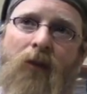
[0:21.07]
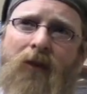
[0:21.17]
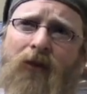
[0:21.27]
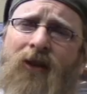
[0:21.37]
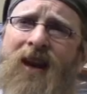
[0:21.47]
I
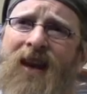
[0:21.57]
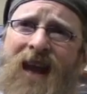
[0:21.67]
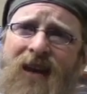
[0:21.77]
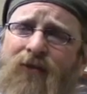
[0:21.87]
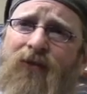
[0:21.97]
mean, there's an
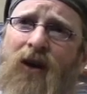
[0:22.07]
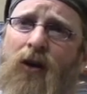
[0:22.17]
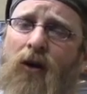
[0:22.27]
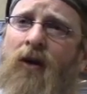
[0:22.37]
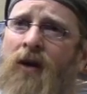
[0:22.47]
innate
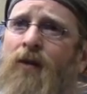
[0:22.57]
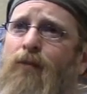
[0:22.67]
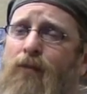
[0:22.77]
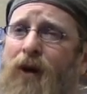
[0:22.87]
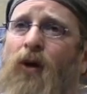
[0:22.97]
fear
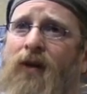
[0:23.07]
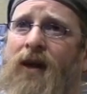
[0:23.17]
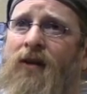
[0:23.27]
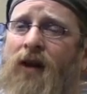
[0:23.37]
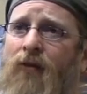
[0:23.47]
built
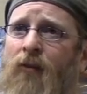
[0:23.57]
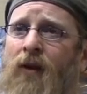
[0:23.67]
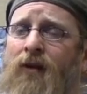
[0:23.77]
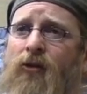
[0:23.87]
in government